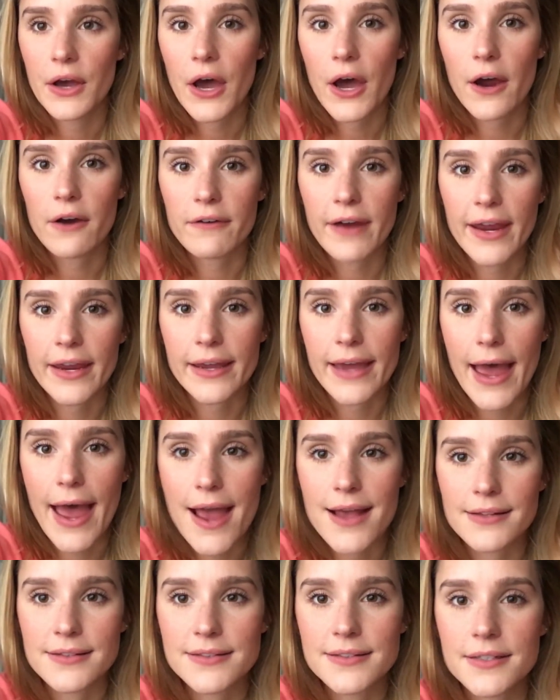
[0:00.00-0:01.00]
All right,
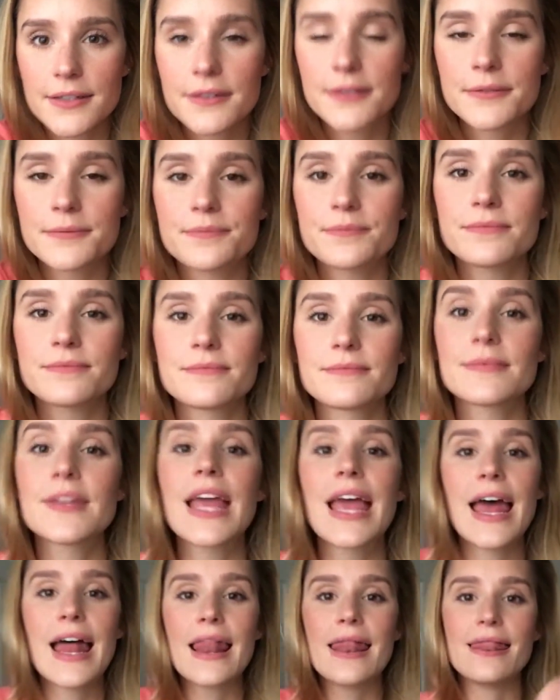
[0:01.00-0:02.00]
guys.
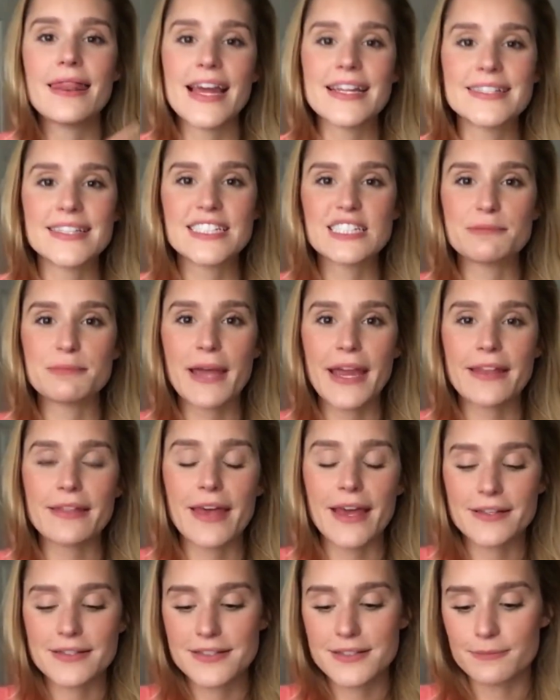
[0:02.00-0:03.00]
Let's explain
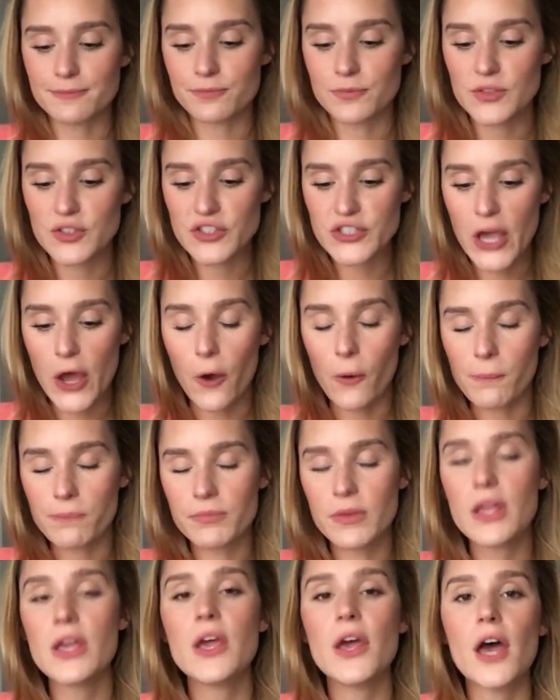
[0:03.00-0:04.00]
this. So,
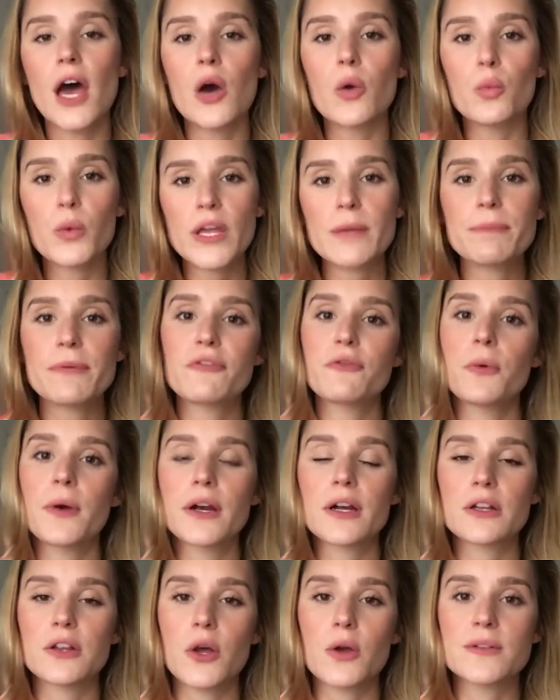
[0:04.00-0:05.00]
a week
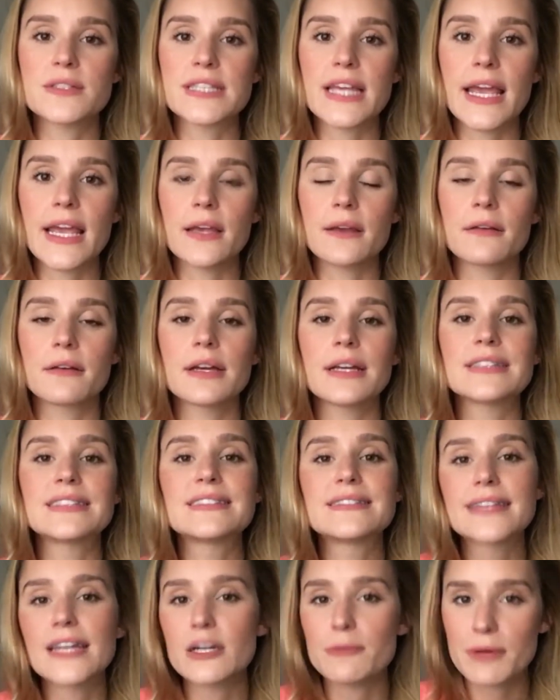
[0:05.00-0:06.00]
before closing,
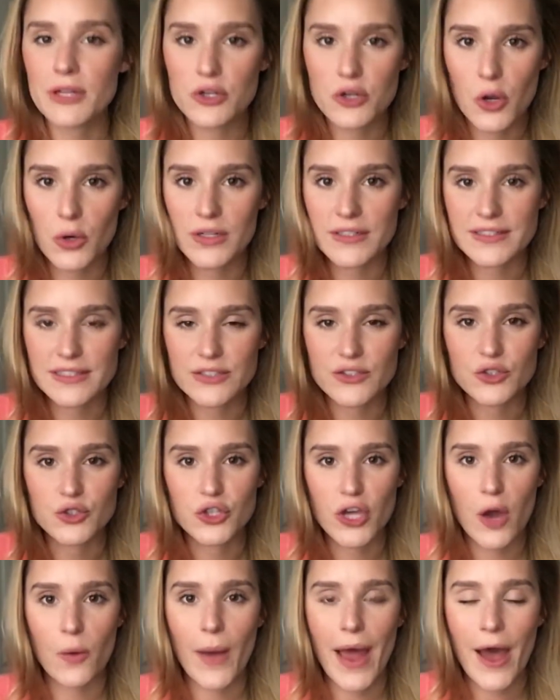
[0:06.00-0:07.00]
settlement notices
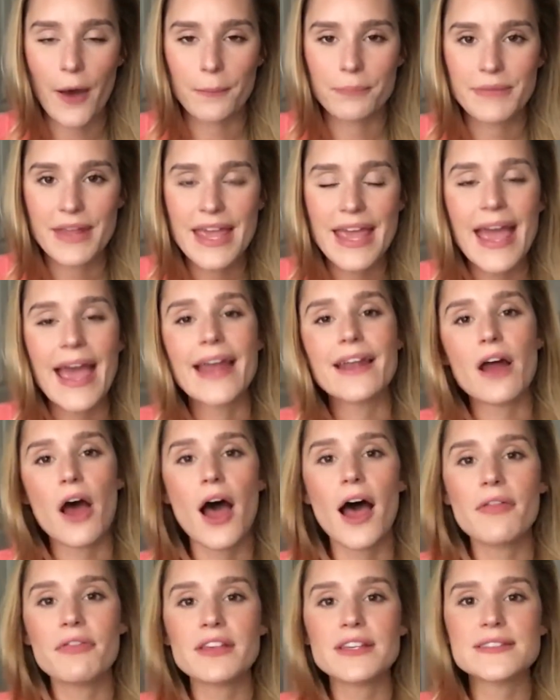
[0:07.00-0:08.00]
go out. And
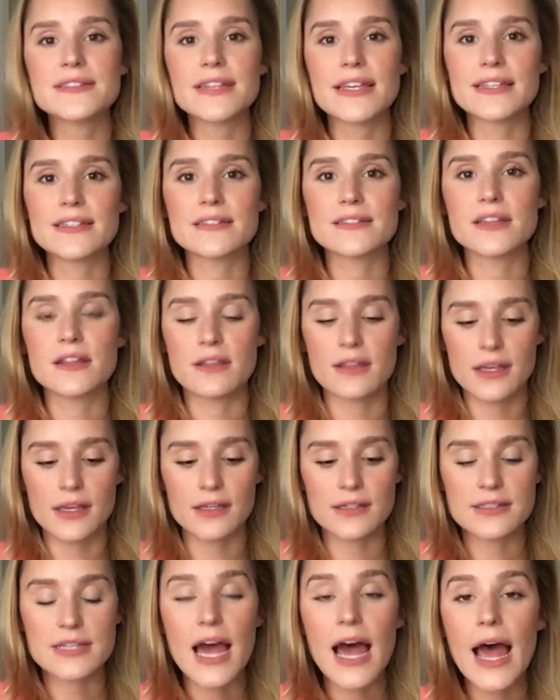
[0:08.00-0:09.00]
on this is
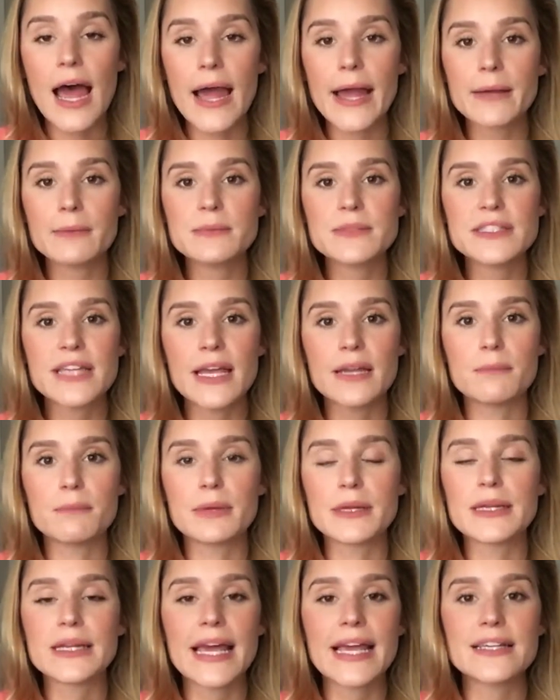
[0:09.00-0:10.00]
the times and
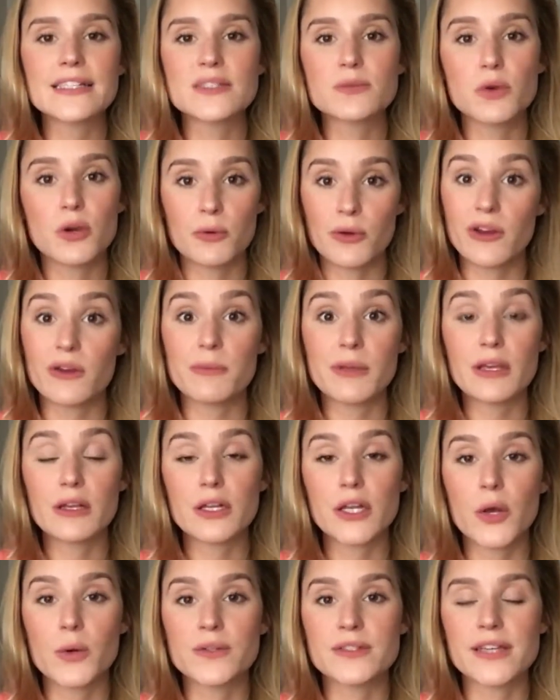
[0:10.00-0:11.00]
place where we're going to be
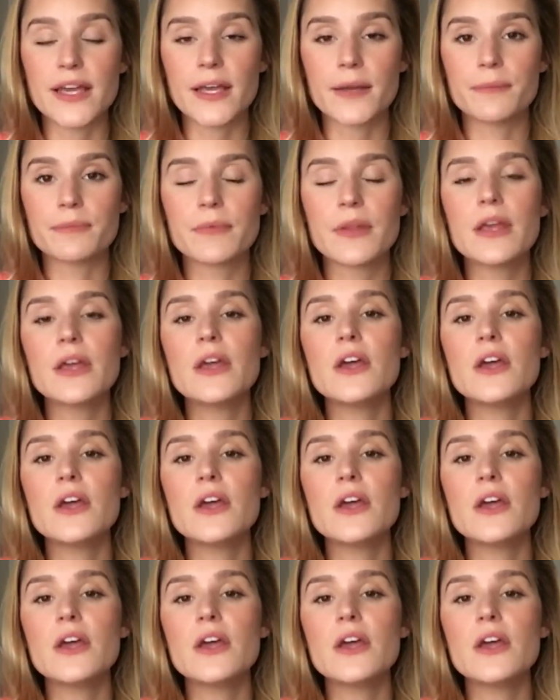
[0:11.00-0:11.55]
closing.